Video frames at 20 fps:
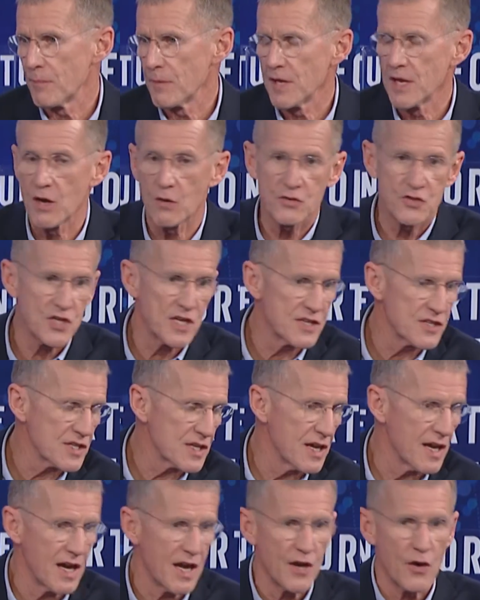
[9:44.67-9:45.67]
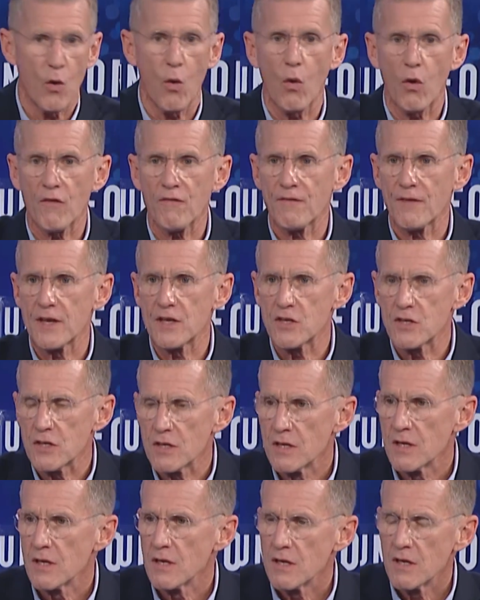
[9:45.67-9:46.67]
You know, she's an orphan.
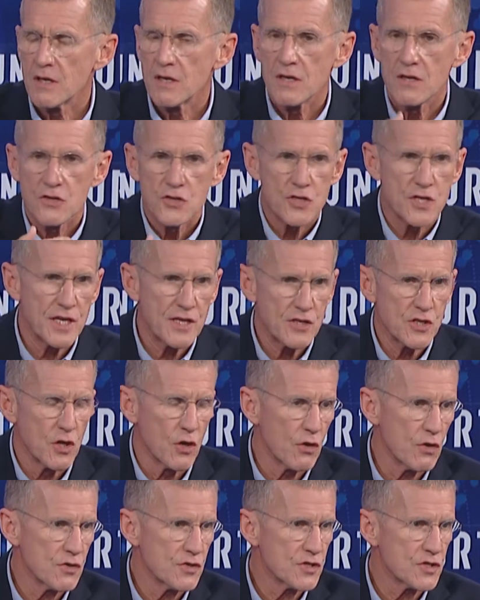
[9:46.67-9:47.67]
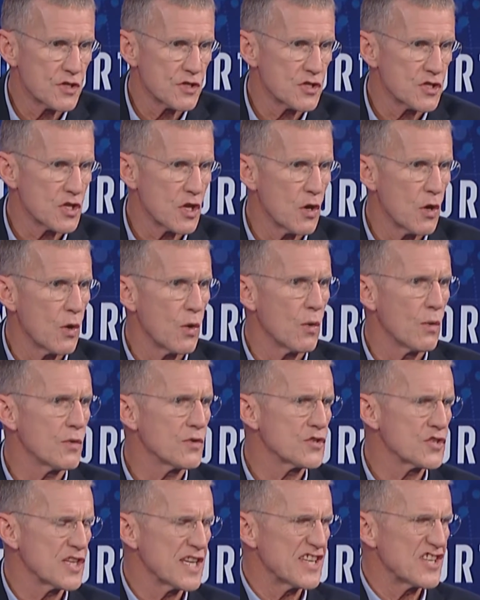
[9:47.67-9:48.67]
She learns to sew.
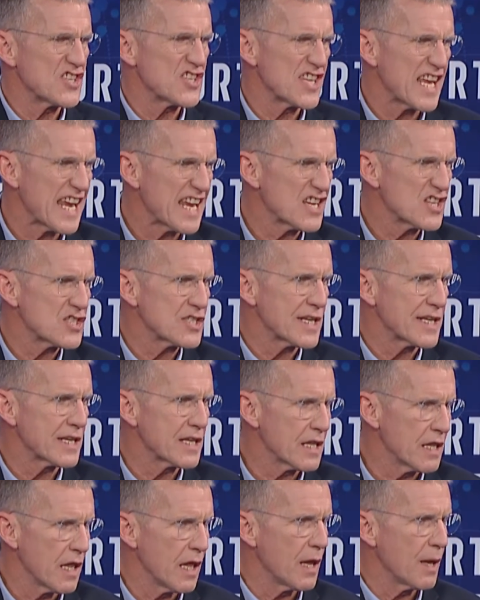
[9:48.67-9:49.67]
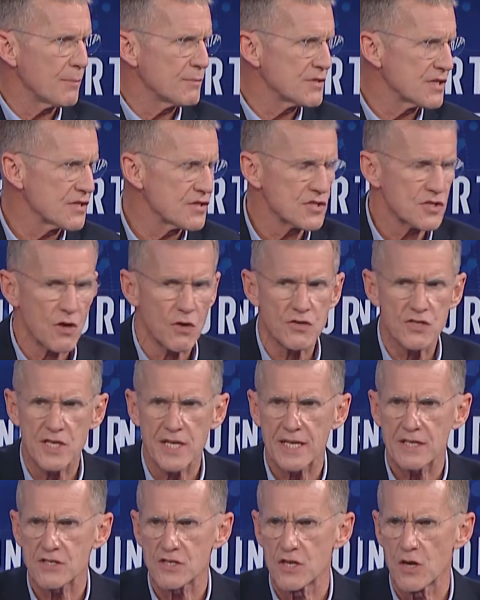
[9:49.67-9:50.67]
She sings in clubs and starts to
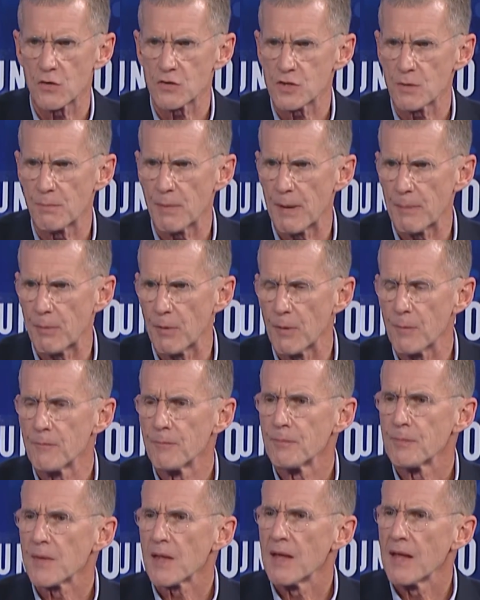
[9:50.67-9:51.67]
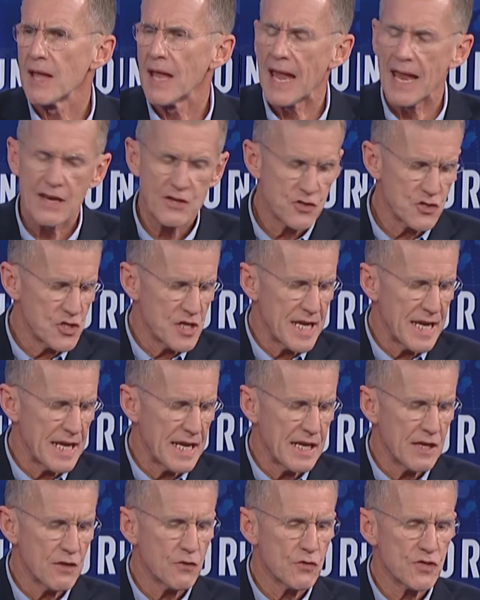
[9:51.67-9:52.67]
get to know some people. And she
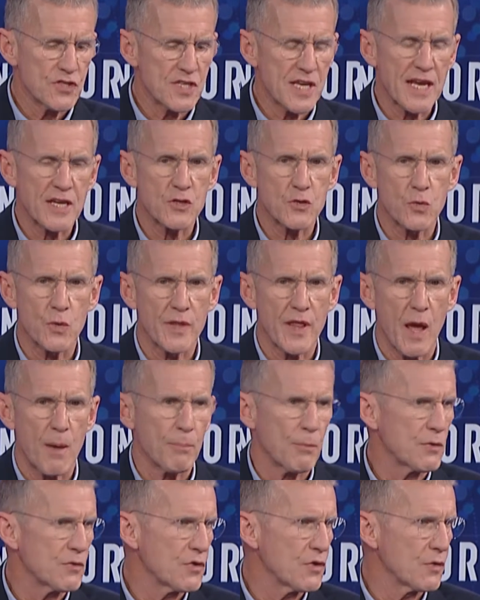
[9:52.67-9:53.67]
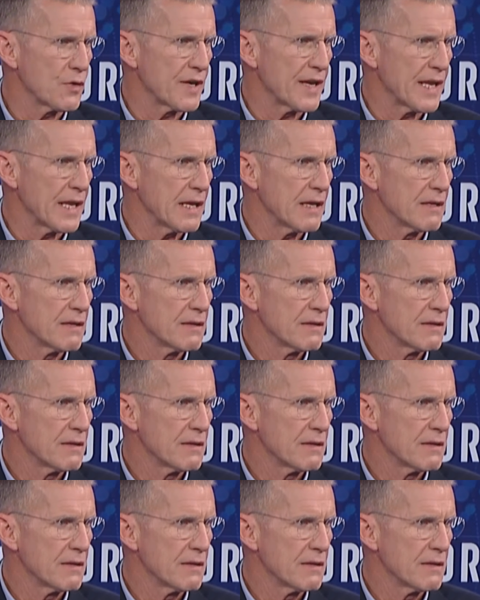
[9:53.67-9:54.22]
intersects with opportunity.